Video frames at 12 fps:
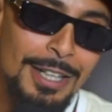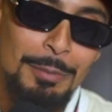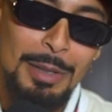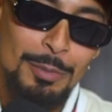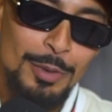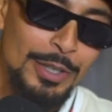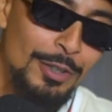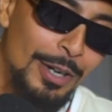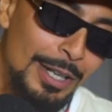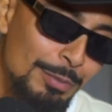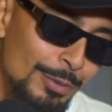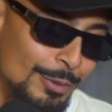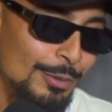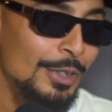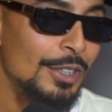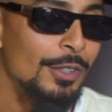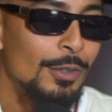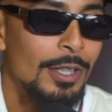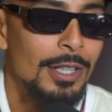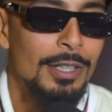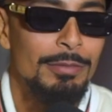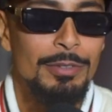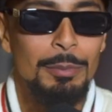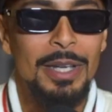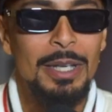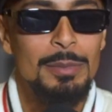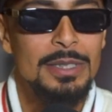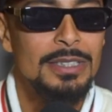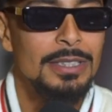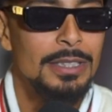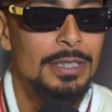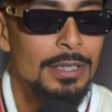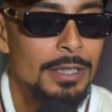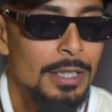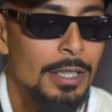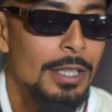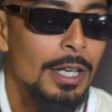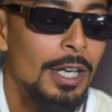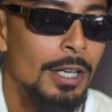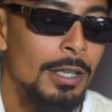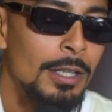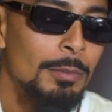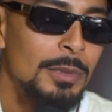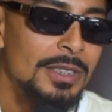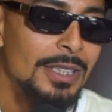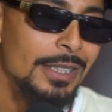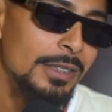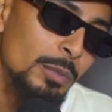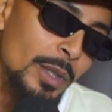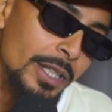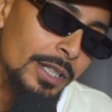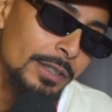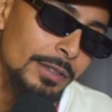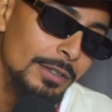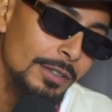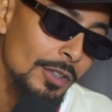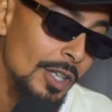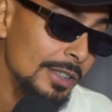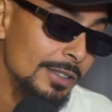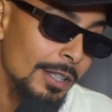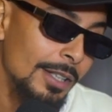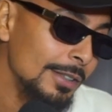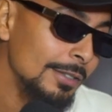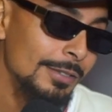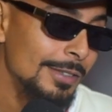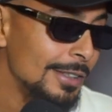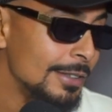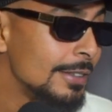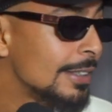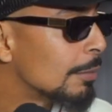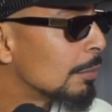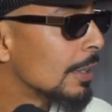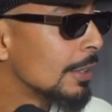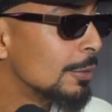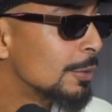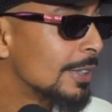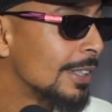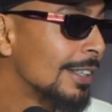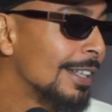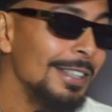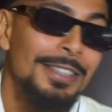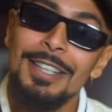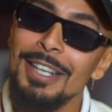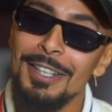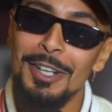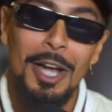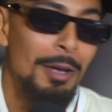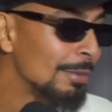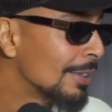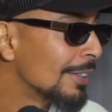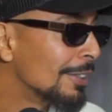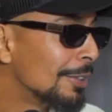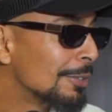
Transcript: out my boy Kripel, you know, from Edmonton. It's his brand. You know, I saw it and said the same thing you said. I had to cop it. You know,